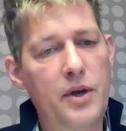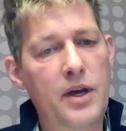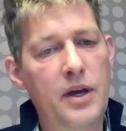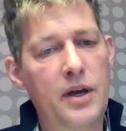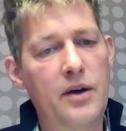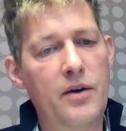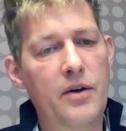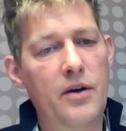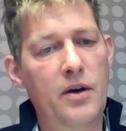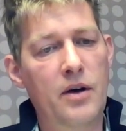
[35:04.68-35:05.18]

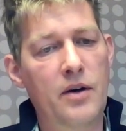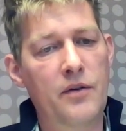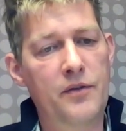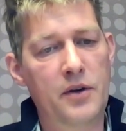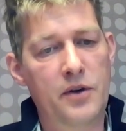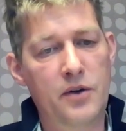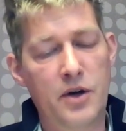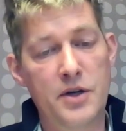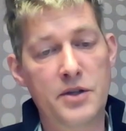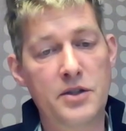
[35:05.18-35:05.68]
here of
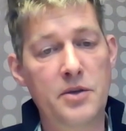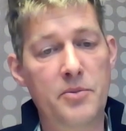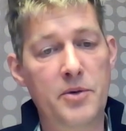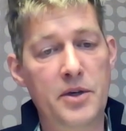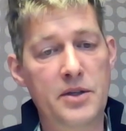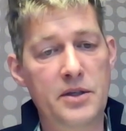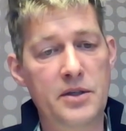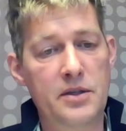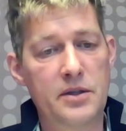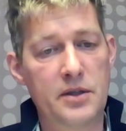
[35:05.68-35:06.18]
the customer
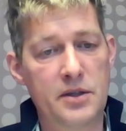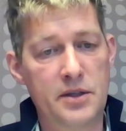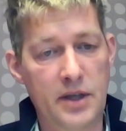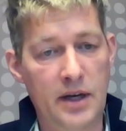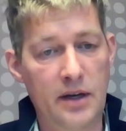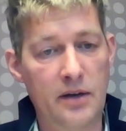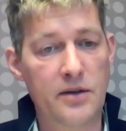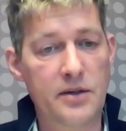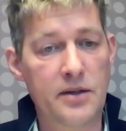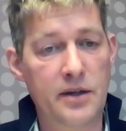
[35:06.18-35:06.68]

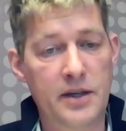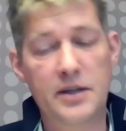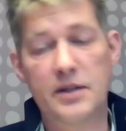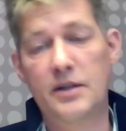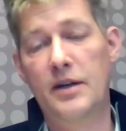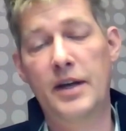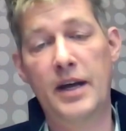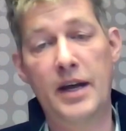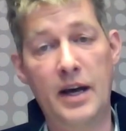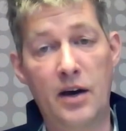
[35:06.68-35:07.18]
sales
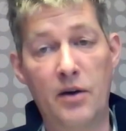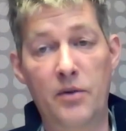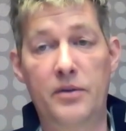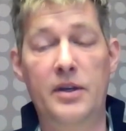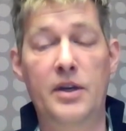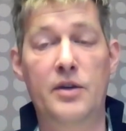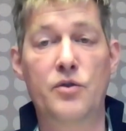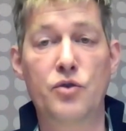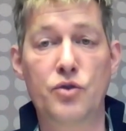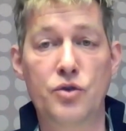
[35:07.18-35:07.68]
list layout
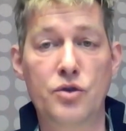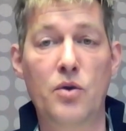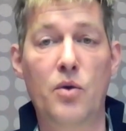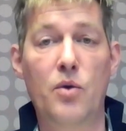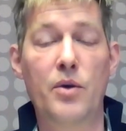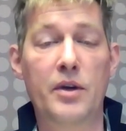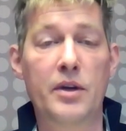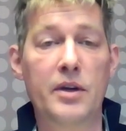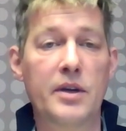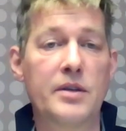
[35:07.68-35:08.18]
that you
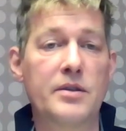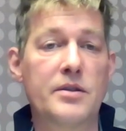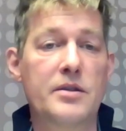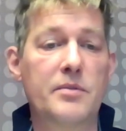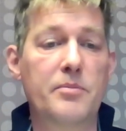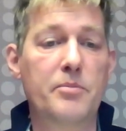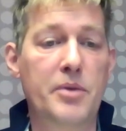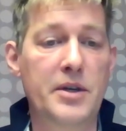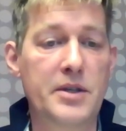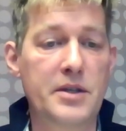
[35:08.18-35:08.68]
show in this
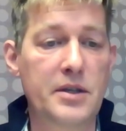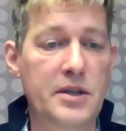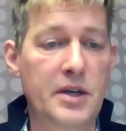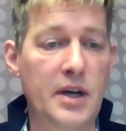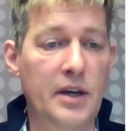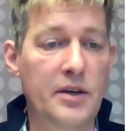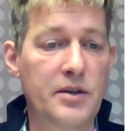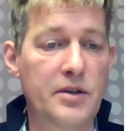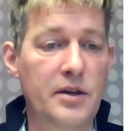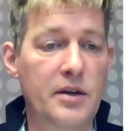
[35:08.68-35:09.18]

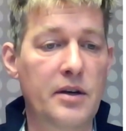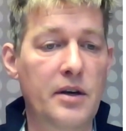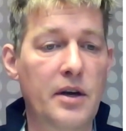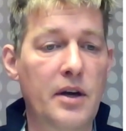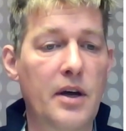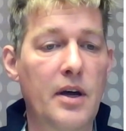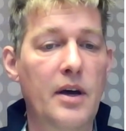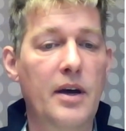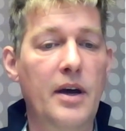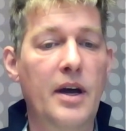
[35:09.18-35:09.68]
presentation,
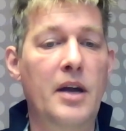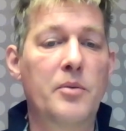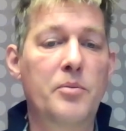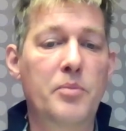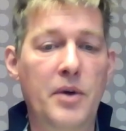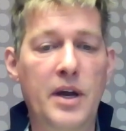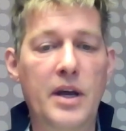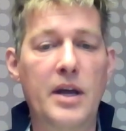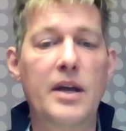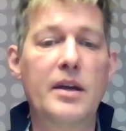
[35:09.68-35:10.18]
and
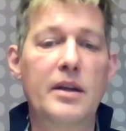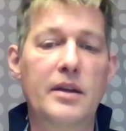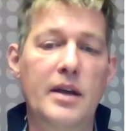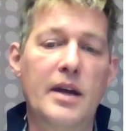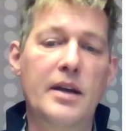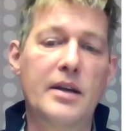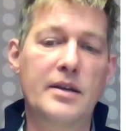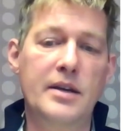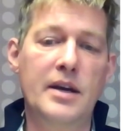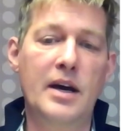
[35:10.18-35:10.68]
breaking
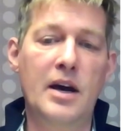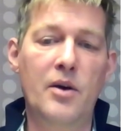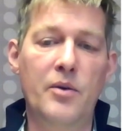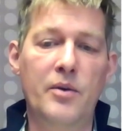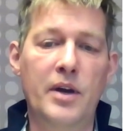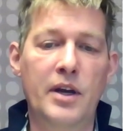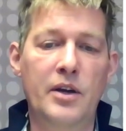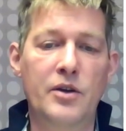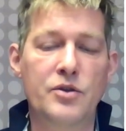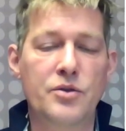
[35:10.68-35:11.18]
that
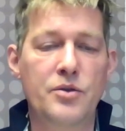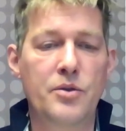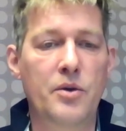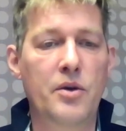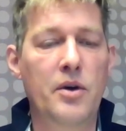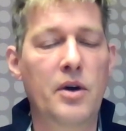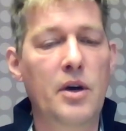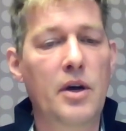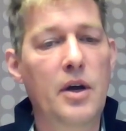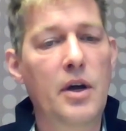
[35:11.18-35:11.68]
down
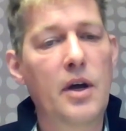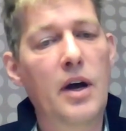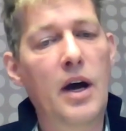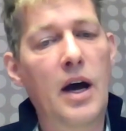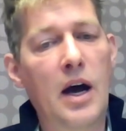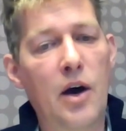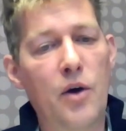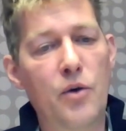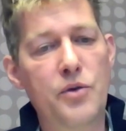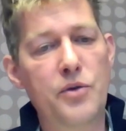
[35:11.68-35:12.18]
into
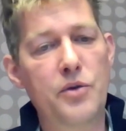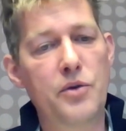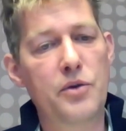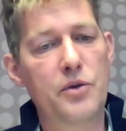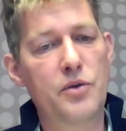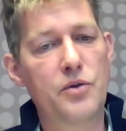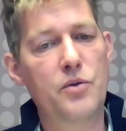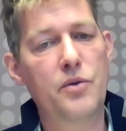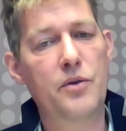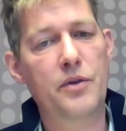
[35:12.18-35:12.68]
how do you
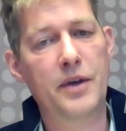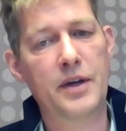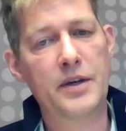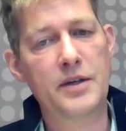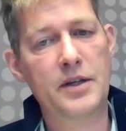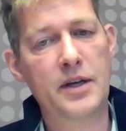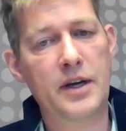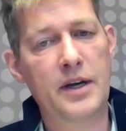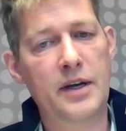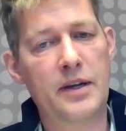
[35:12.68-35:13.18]
do
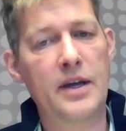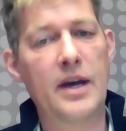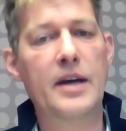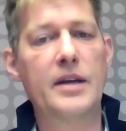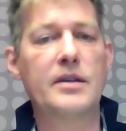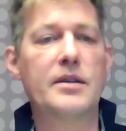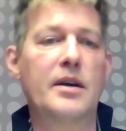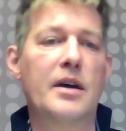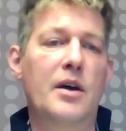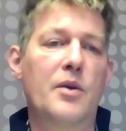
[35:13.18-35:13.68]
things like
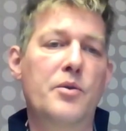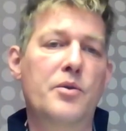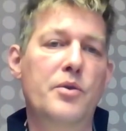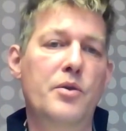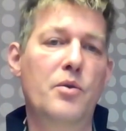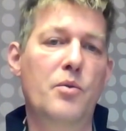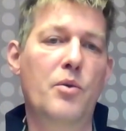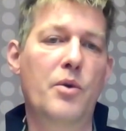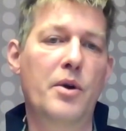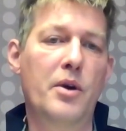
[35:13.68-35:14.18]
that? How do
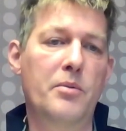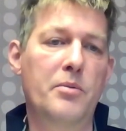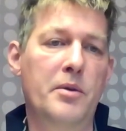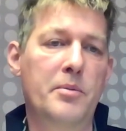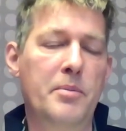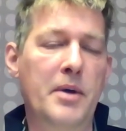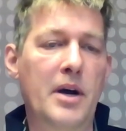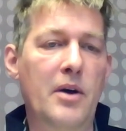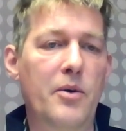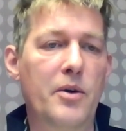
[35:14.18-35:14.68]
you work
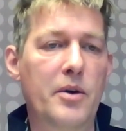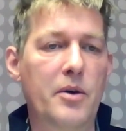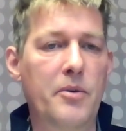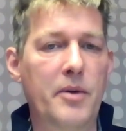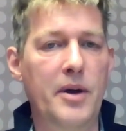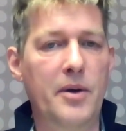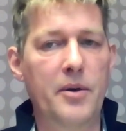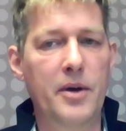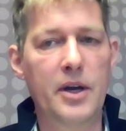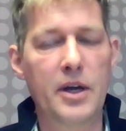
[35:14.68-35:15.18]
with Power
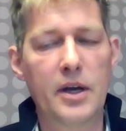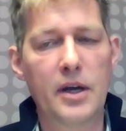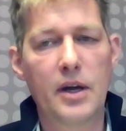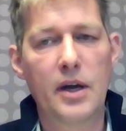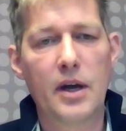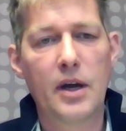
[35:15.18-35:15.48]
Query?